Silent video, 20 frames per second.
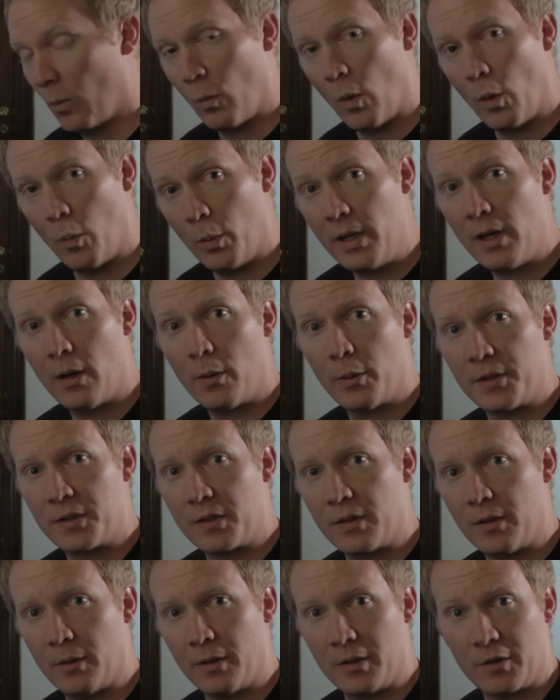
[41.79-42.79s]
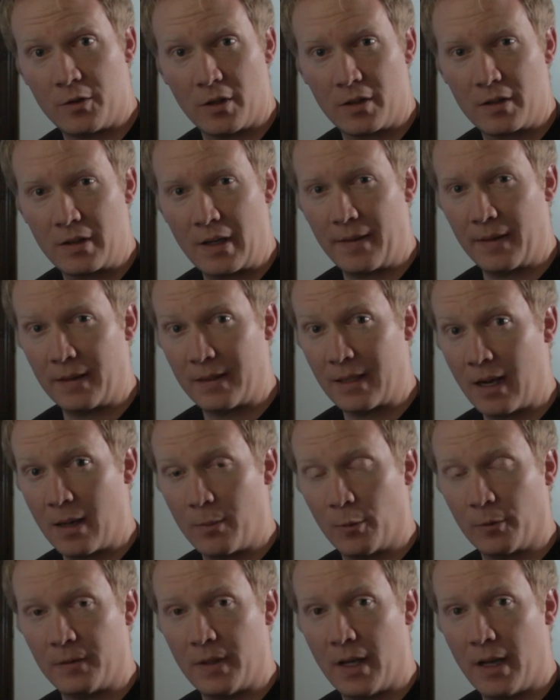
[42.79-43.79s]
What we always do is just set the
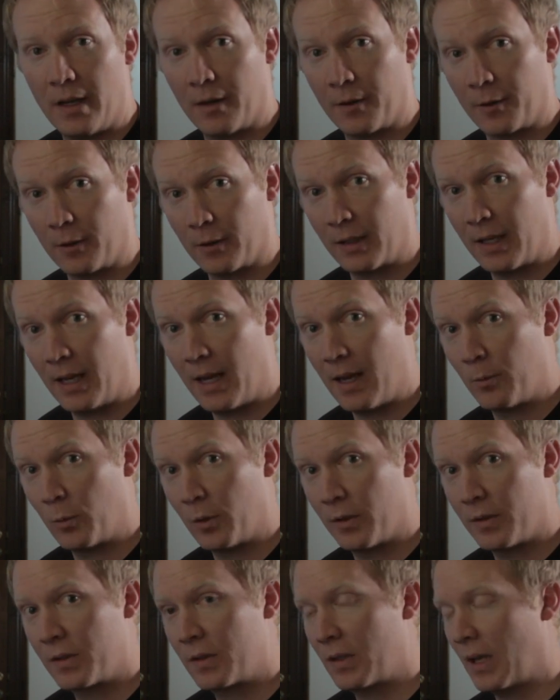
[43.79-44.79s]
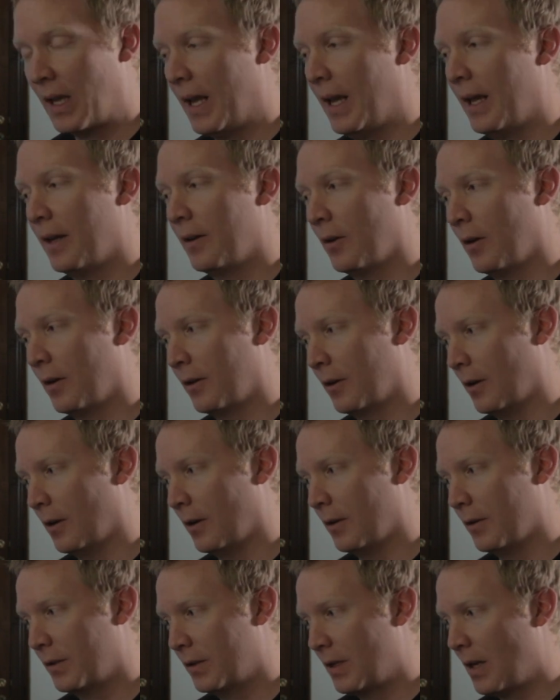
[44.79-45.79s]
time of day on our cameras and on
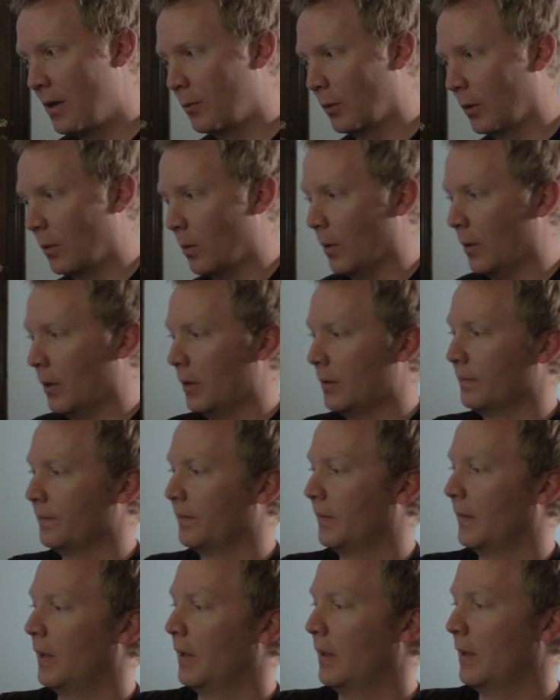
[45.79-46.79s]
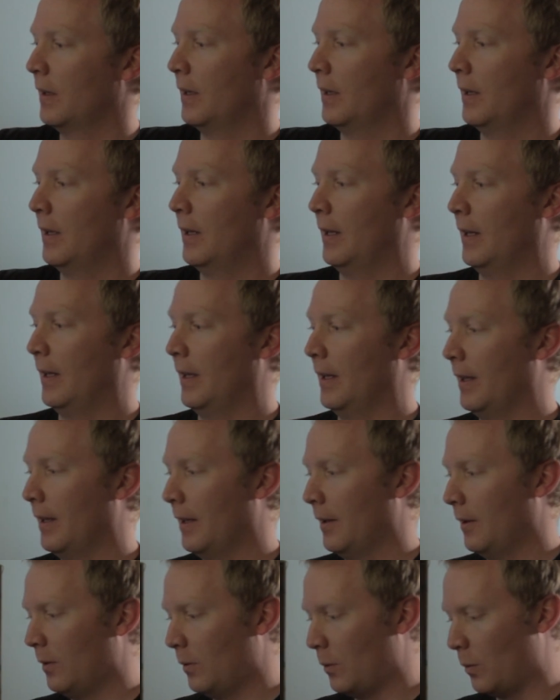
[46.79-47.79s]
our sound recorder.
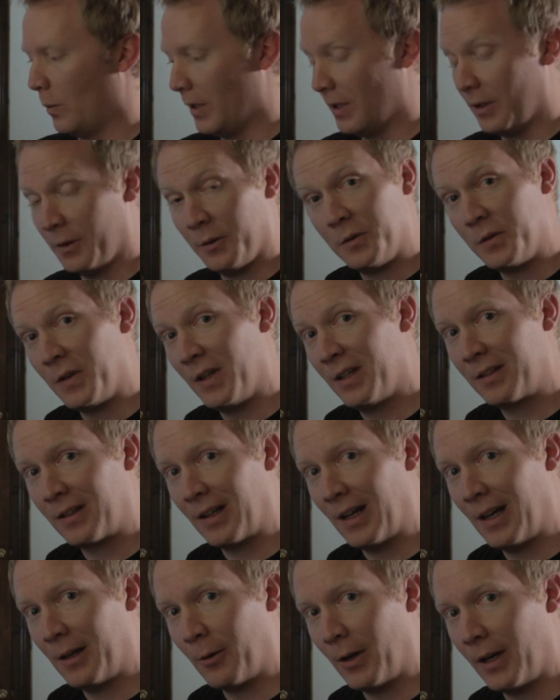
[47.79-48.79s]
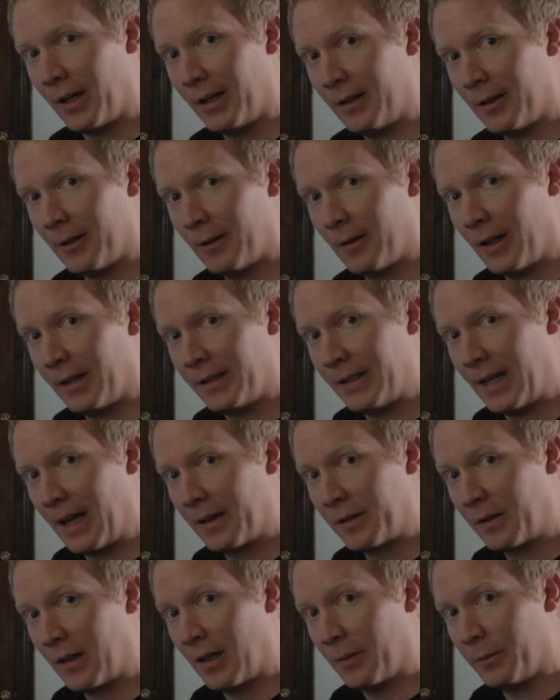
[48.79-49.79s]
We use this guy right here, a
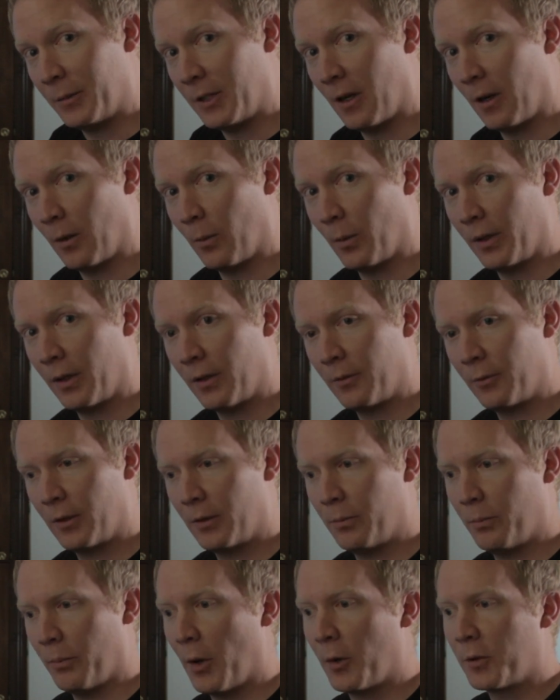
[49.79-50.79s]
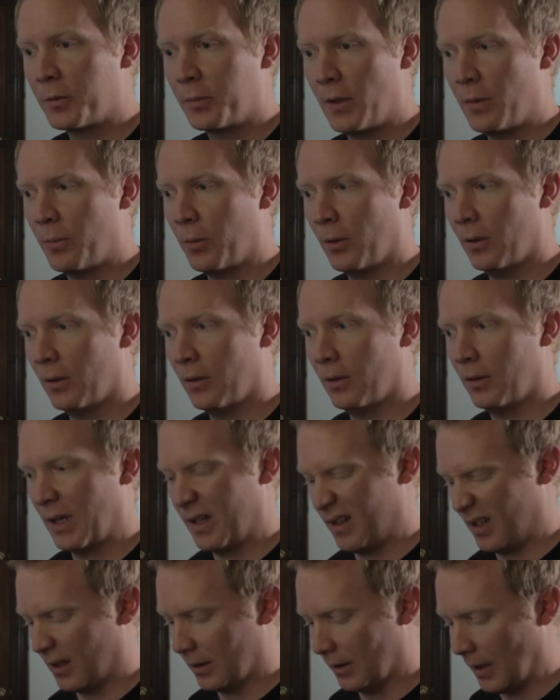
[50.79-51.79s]
Tascam DR100. Most people,
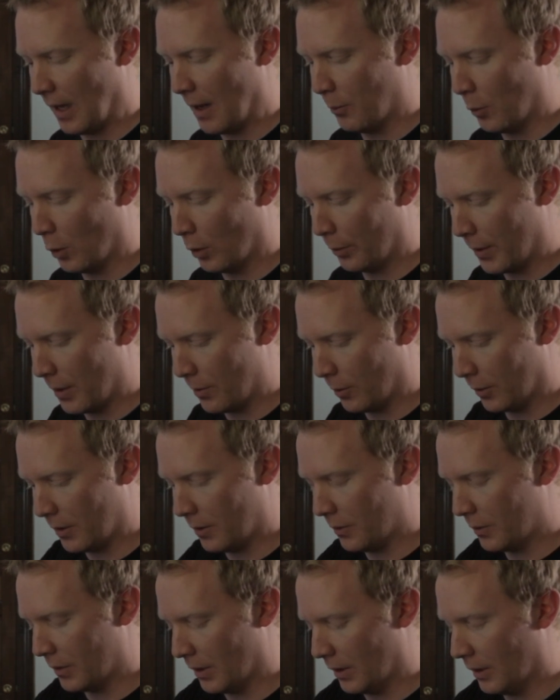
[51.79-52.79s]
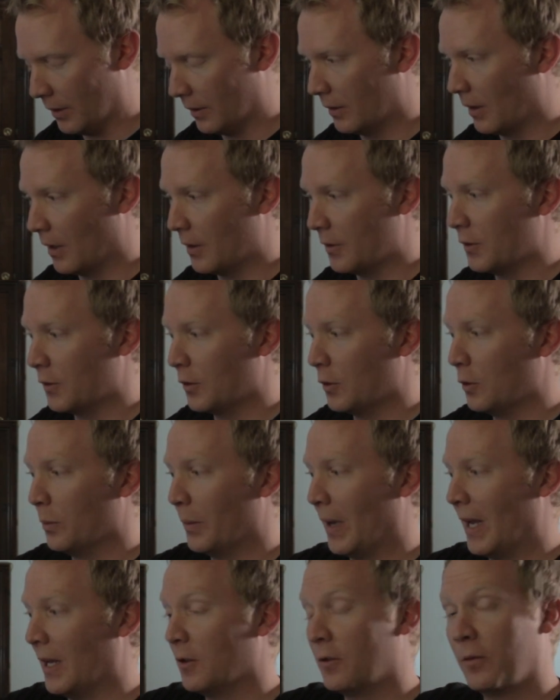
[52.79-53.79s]
I think a lot more people use a, a
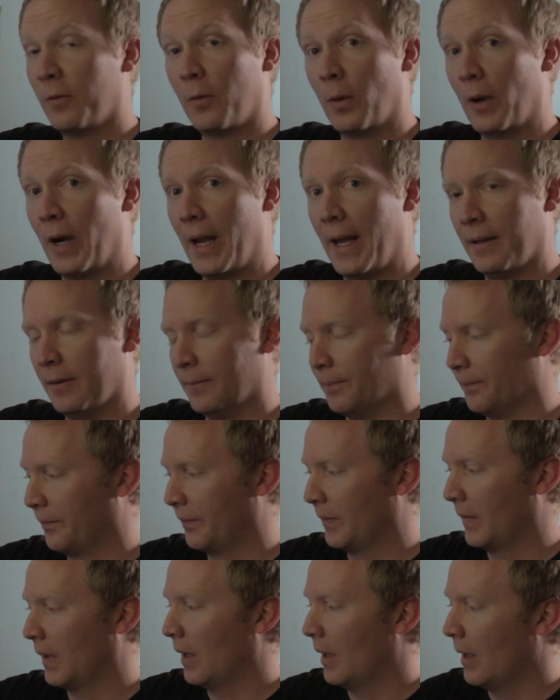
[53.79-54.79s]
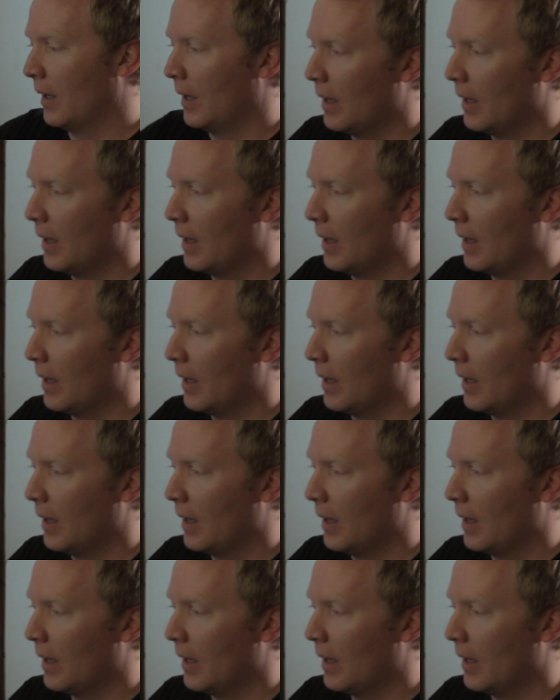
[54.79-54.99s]
Zoom H4n.